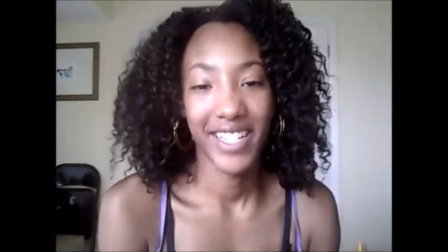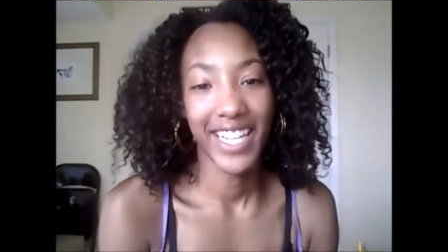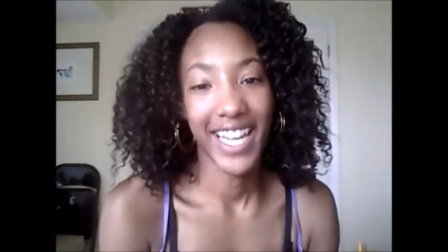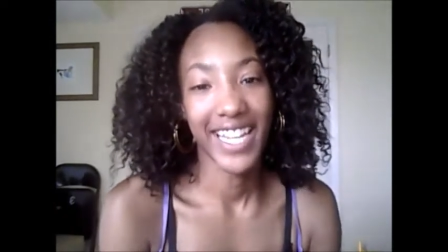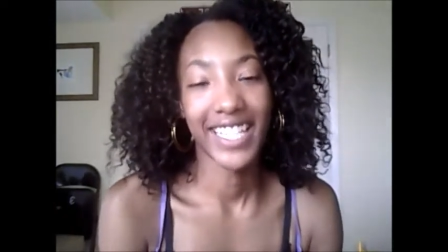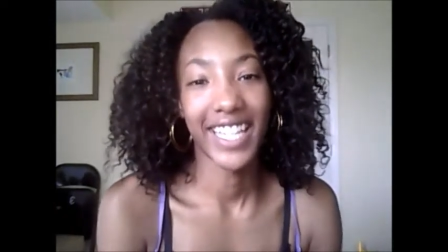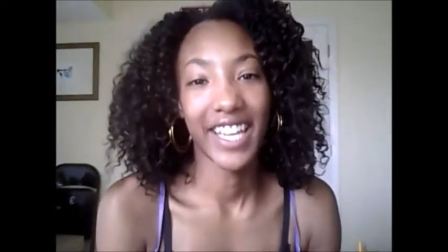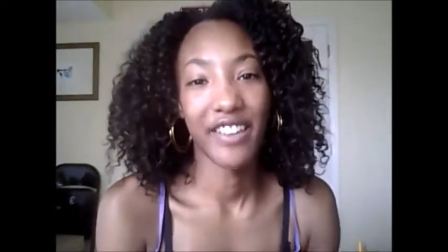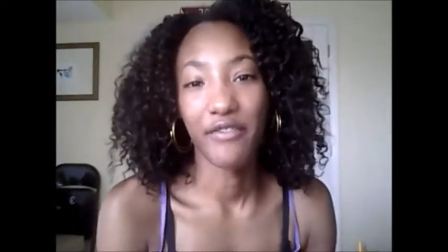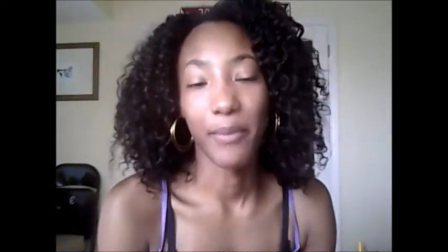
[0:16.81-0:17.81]
again to
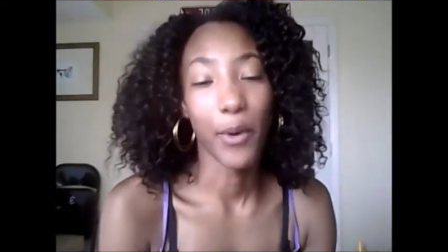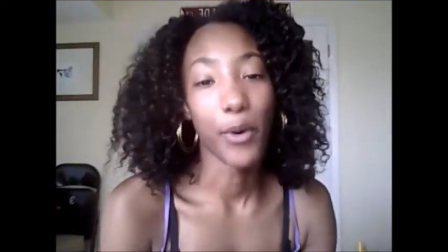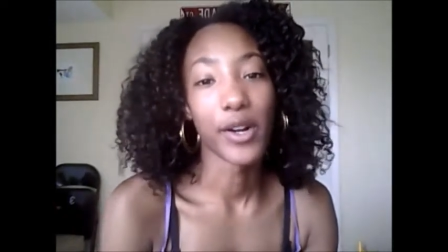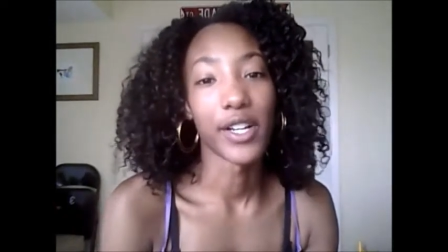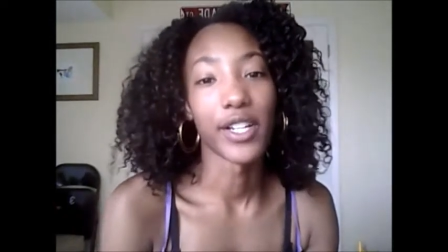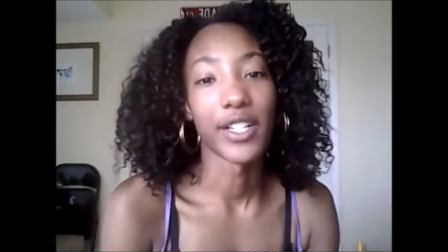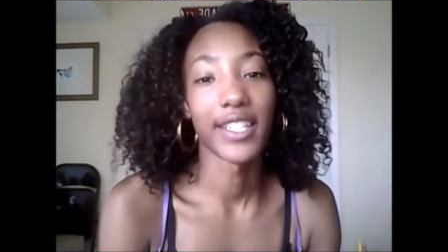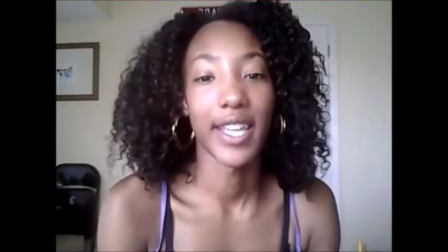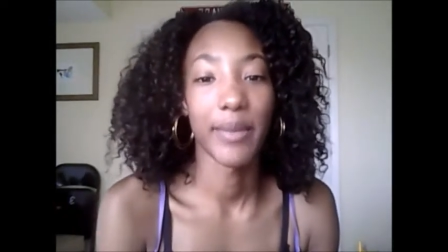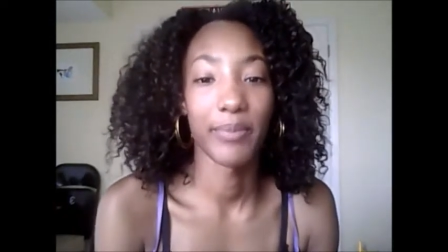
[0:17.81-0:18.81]
give more
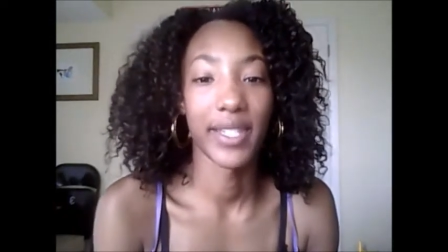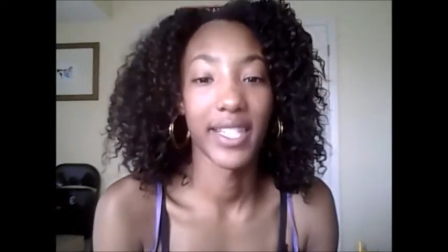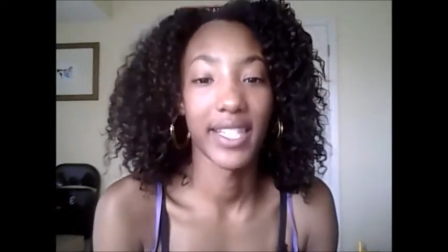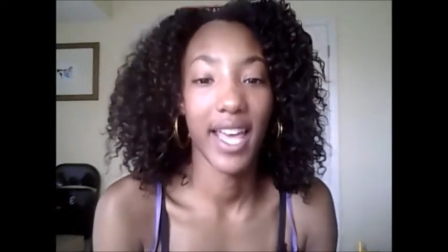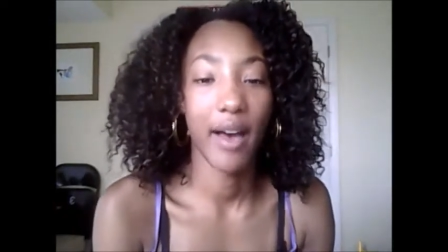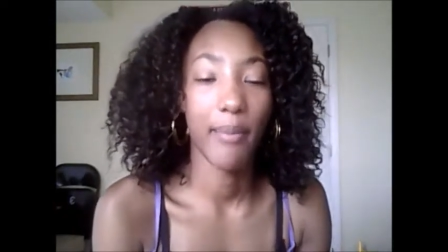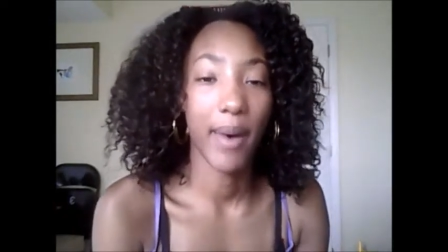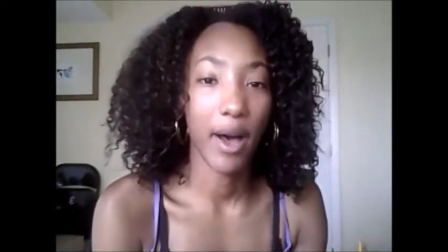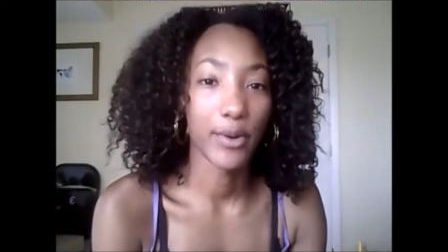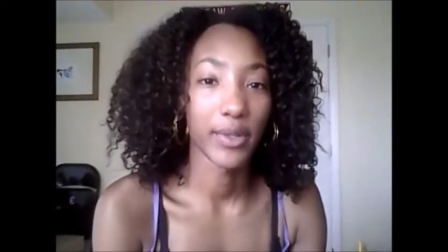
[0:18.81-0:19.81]
tips
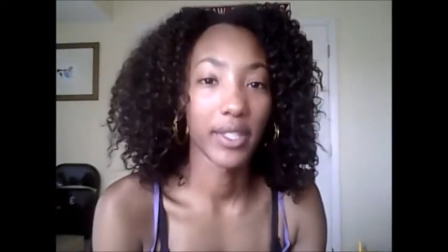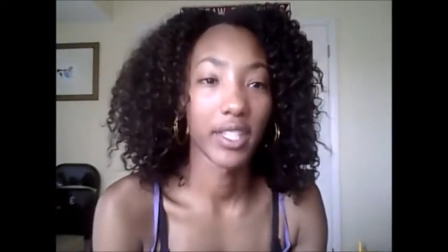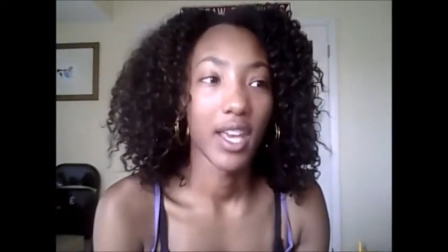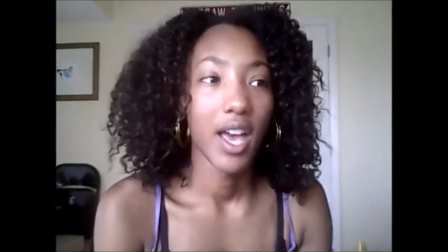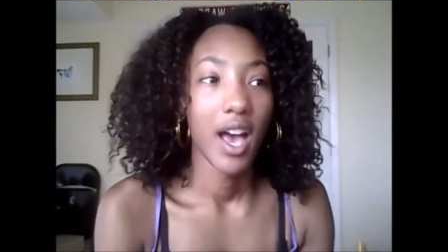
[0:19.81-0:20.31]
about